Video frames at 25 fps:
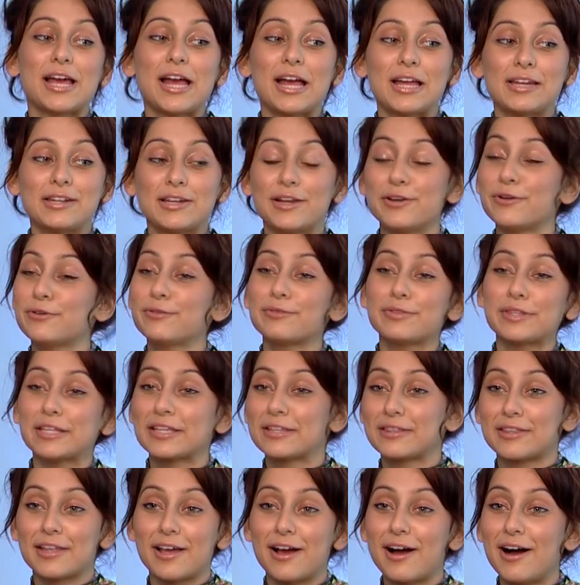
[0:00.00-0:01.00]
and I don't
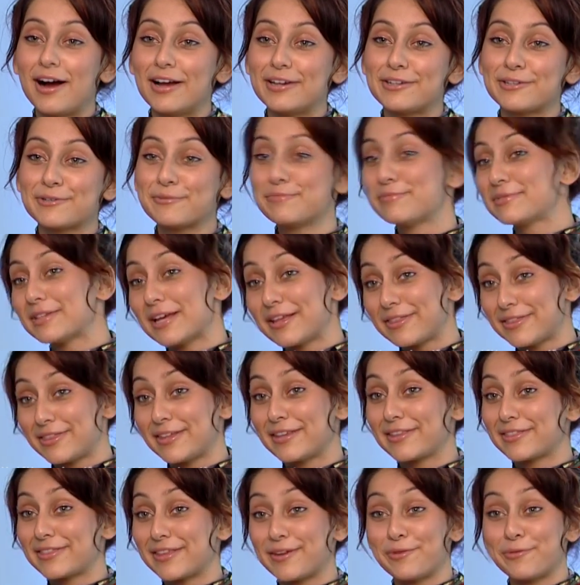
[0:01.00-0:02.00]
think they're items, I
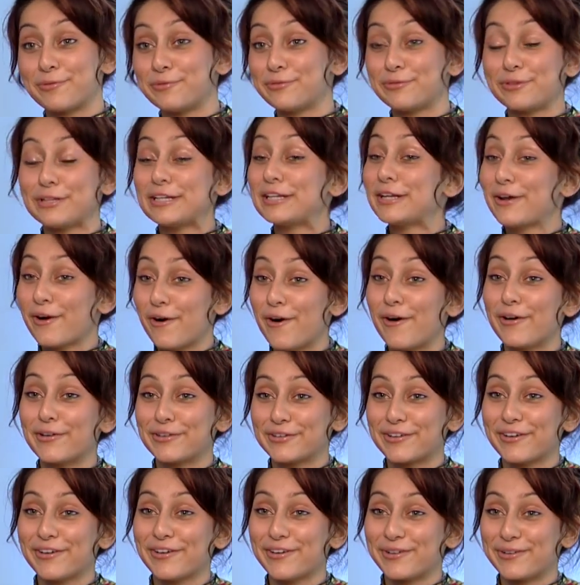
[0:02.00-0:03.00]
think they're really
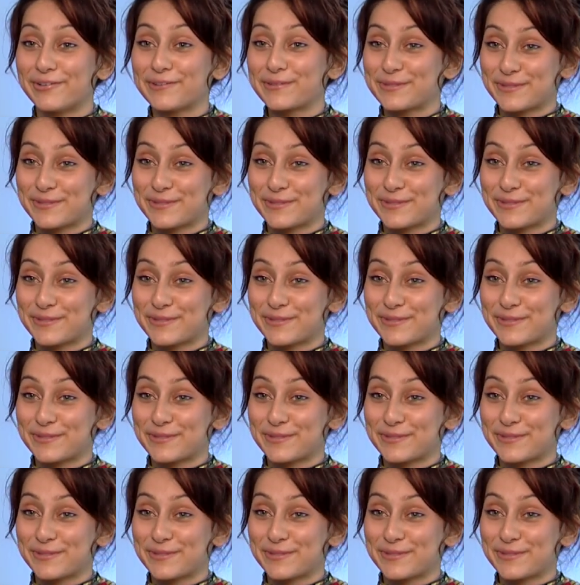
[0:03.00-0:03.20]
hot girls.